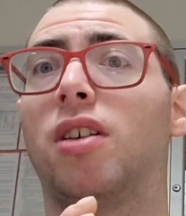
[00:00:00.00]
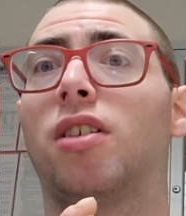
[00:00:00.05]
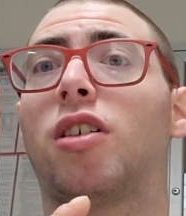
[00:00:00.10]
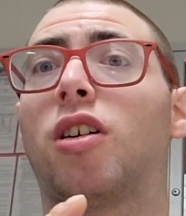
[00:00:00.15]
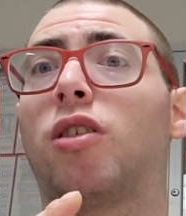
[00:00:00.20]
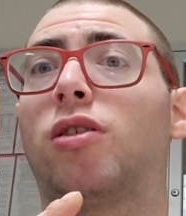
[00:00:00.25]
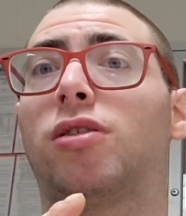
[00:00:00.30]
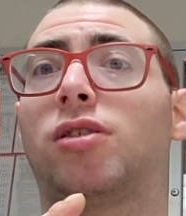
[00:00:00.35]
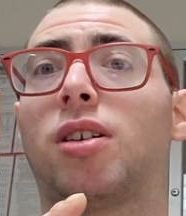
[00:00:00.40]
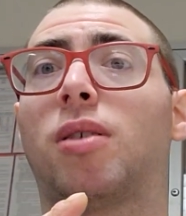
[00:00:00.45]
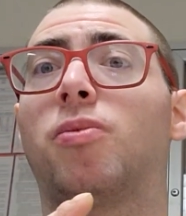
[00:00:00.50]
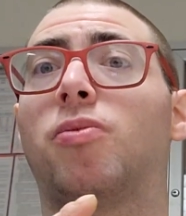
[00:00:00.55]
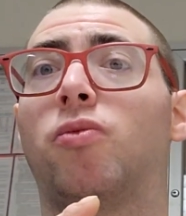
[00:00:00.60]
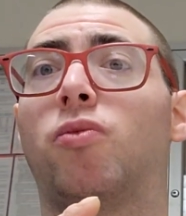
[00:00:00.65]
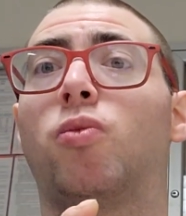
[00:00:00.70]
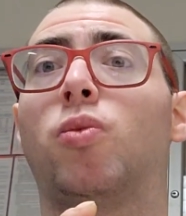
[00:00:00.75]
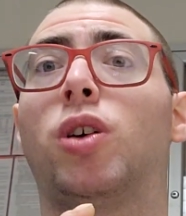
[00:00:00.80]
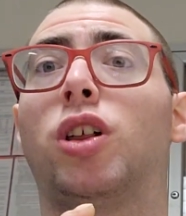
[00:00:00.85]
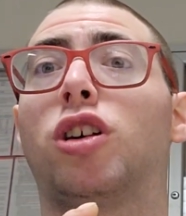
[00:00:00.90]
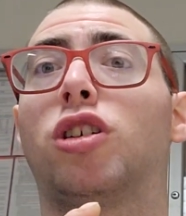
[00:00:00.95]
There were
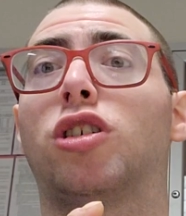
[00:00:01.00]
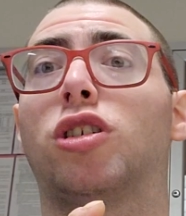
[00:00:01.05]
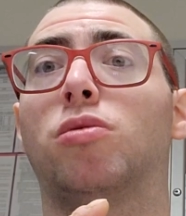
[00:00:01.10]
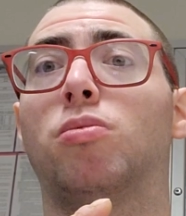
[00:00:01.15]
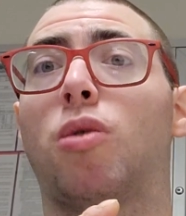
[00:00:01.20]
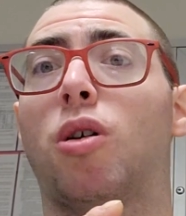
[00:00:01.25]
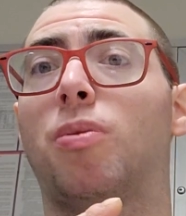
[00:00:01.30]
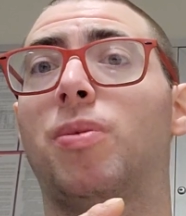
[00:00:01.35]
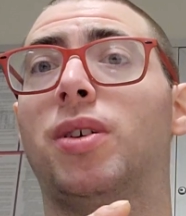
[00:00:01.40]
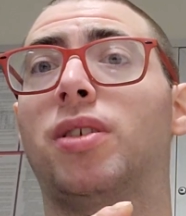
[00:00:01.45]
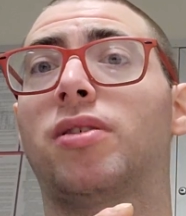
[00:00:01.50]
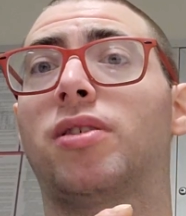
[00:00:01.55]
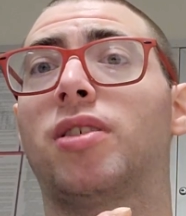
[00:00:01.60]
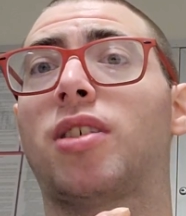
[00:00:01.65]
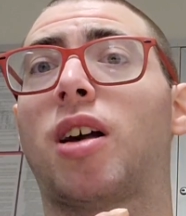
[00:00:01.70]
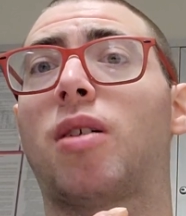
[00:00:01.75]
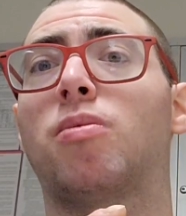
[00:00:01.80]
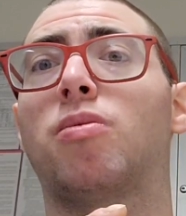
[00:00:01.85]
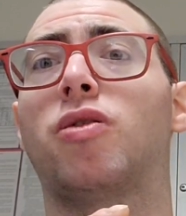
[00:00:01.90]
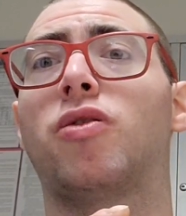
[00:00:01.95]
some really good moments in
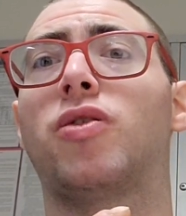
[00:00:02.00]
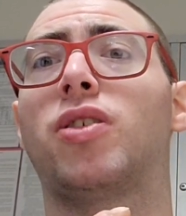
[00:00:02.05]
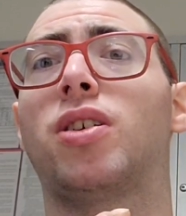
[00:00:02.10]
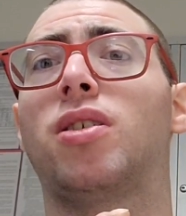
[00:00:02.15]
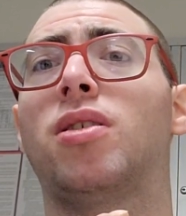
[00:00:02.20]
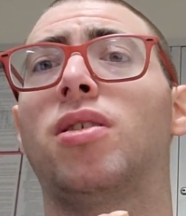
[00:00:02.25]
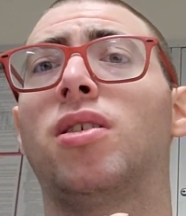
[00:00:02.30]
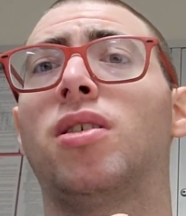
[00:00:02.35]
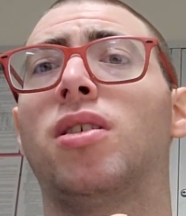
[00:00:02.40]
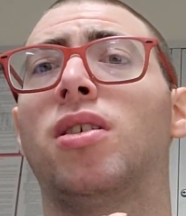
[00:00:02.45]
that movie